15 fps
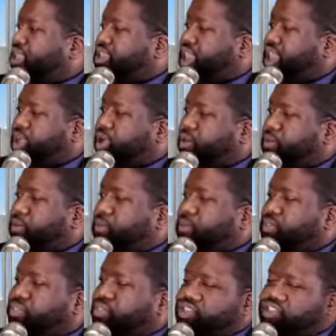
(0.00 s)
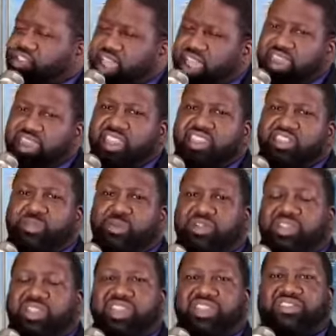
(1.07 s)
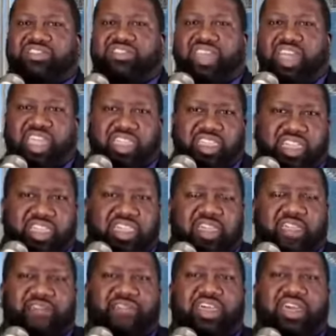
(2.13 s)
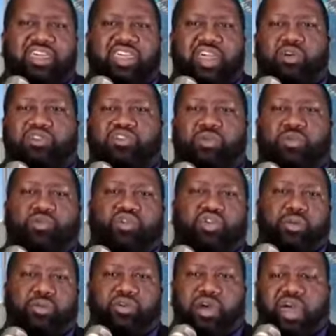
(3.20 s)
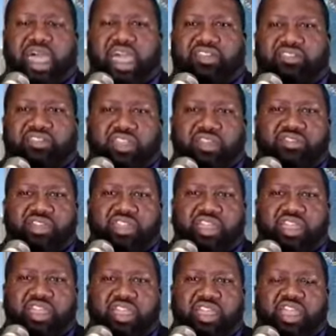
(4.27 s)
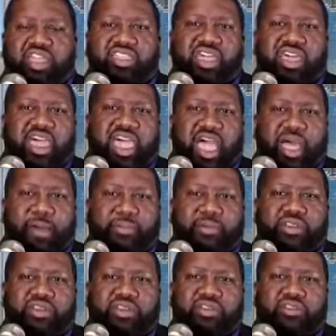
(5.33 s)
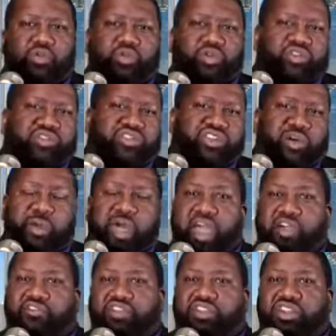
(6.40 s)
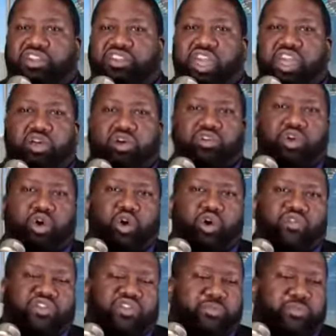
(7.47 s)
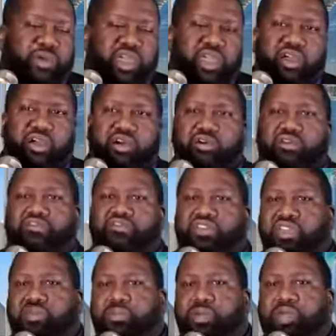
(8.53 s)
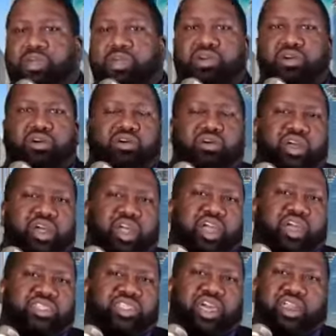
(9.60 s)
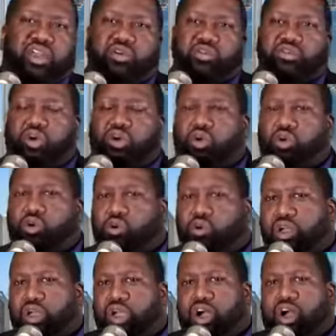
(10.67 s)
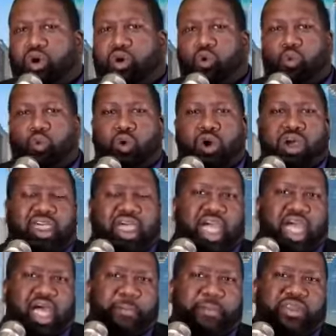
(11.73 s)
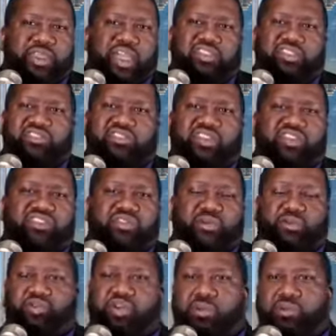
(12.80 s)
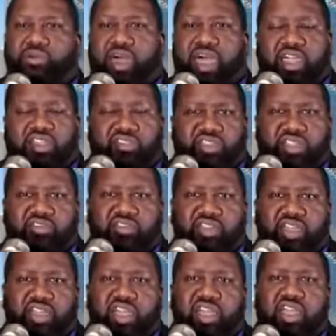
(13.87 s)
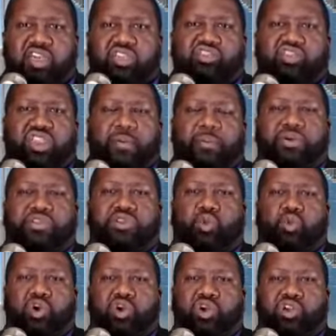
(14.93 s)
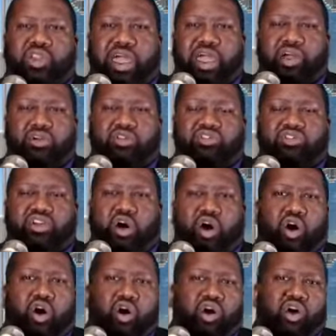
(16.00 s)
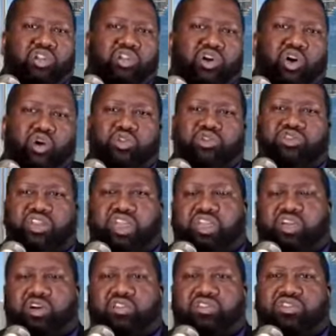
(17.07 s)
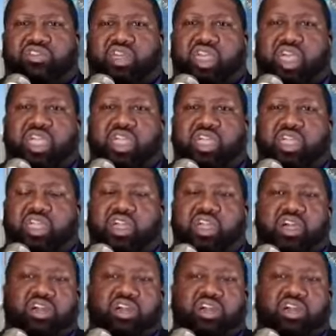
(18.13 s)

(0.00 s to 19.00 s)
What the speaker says: Now, the Chinese police stated that there was some criminal activity that happened with some African. They don't know if it's male, female. They don't know what happened. They just say some criminal activity. So they put the word out to all the hotels and say, hey,